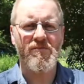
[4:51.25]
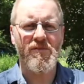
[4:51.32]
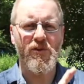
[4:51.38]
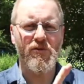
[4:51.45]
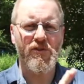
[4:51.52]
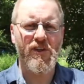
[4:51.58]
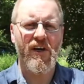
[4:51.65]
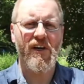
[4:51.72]

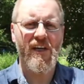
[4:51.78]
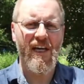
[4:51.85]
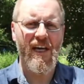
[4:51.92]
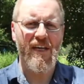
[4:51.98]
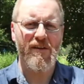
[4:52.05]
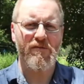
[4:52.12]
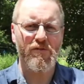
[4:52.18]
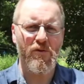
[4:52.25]
you're gonna
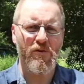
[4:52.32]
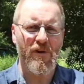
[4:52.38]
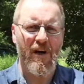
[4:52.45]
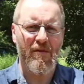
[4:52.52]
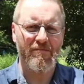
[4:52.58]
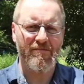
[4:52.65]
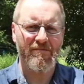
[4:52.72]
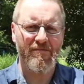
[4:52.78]
hit your
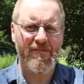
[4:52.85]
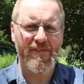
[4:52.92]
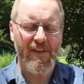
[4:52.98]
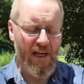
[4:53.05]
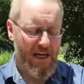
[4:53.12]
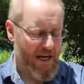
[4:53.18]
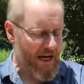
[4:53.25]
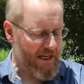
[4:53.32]
forearm,
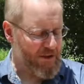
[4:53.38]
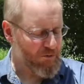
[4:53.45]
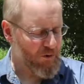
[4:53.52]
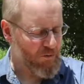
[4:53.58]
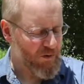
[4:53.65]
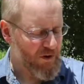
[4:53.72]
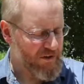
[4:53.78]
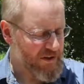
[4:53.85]
and you
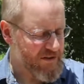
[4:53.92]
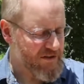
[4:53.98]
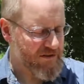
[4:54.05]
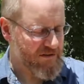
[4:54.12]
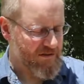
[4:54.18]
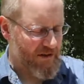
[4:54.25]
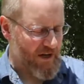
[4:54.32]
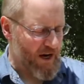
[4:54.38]
want one
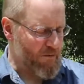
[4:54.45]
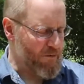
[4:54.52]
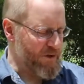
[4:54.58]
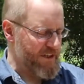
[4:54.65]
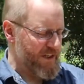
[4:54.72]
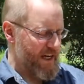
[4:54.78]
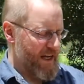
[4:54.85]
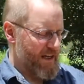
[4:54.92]
that's, I
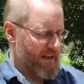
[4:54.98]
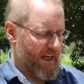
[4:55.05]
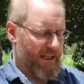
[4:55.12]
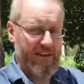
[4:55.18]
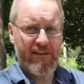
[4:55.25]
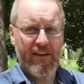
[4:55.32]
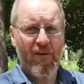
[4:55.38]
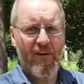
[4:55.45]
wouldn't get
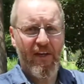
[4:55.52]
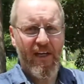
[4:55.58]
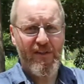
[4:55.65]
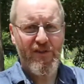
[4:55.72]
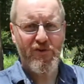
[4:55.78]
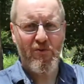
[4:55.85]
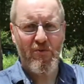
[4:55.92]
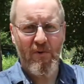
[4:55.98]
like, don't get a
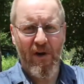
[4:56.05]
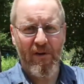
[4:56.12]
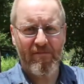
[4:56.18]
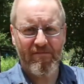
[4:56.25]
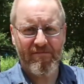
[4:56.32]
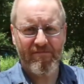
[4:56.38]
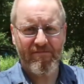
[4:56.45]
short one.